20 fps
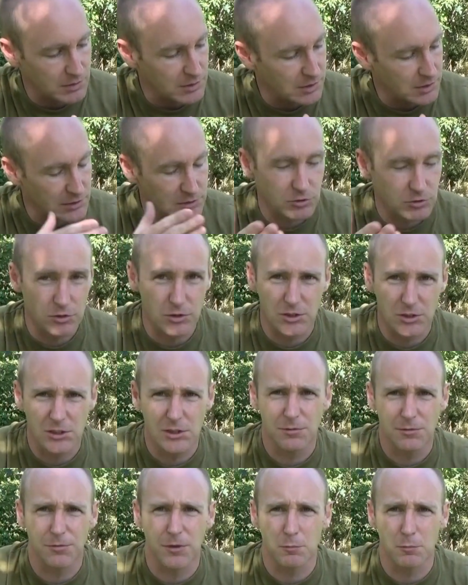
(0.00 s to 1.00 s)
As you can
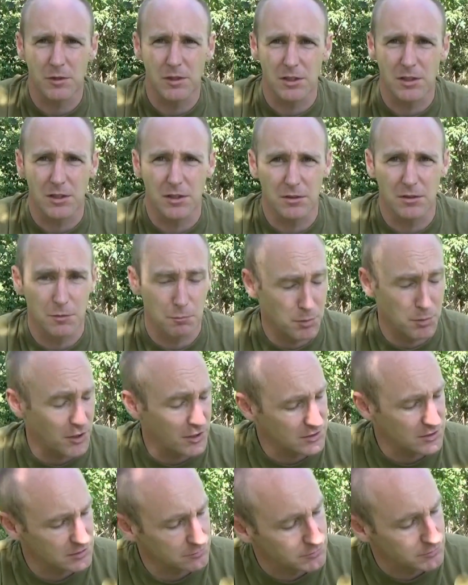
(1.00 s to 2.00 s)
see from the
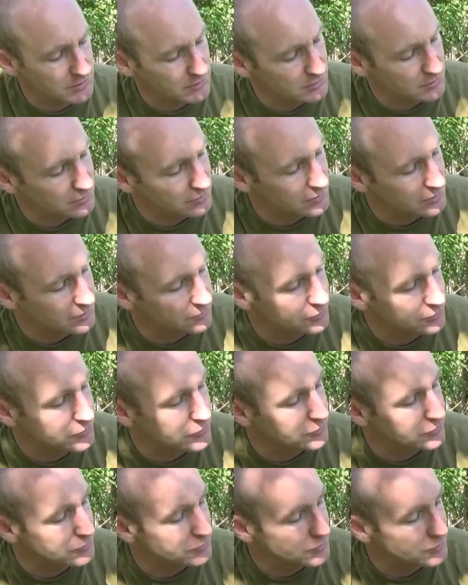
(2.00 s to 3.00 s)
boxing video, if
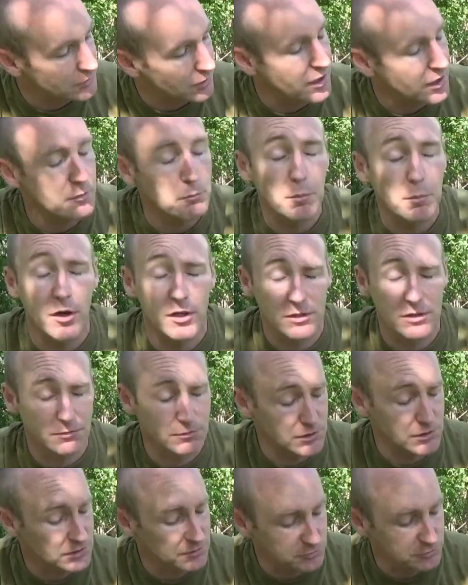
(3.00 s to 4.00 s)
you unboxing
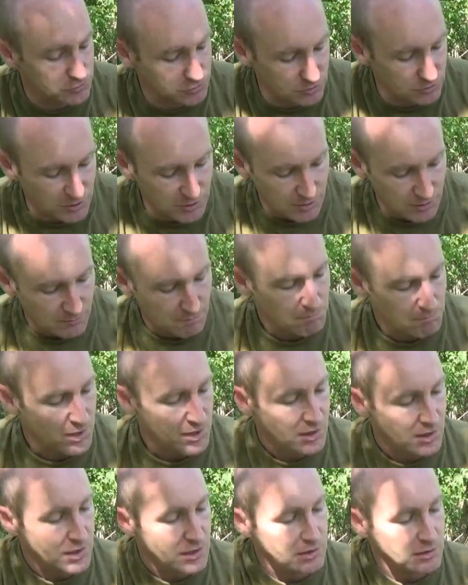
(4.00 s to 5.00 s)
video, if you saw it,
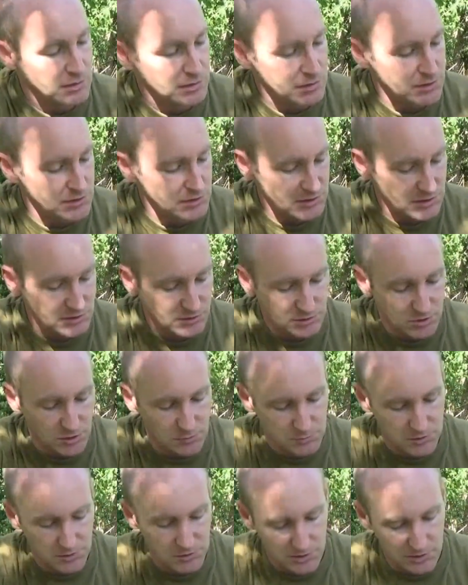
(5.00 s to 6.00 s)
this
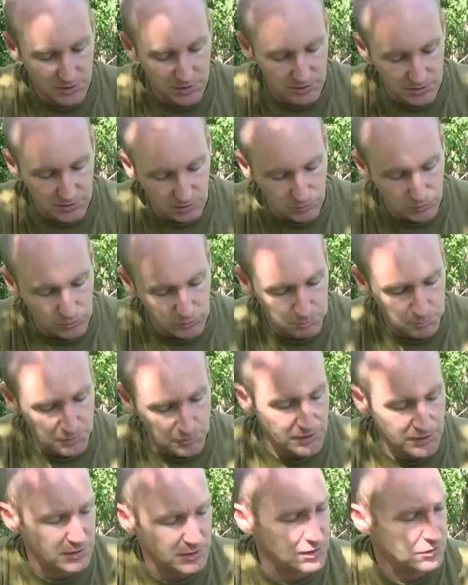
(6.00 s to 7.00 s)
comes as a loose
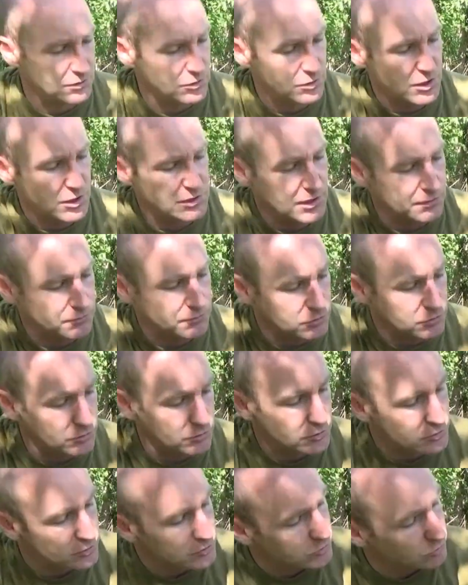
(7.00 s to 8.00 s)
part that you just have
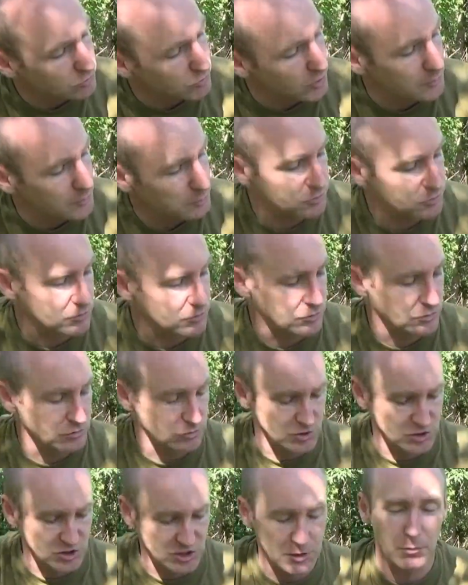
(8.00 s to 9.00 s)
to screw up to
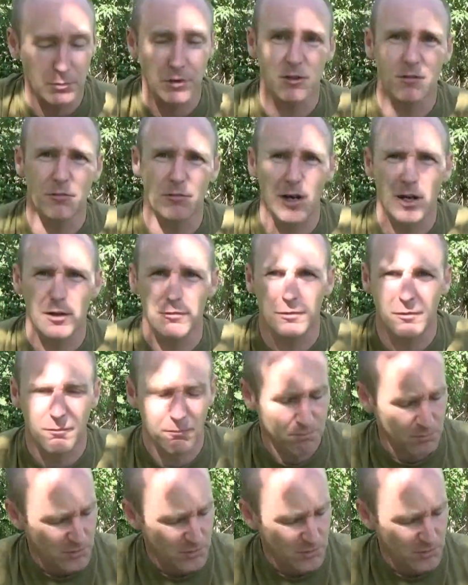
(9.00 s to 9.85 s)
assemble the rifle.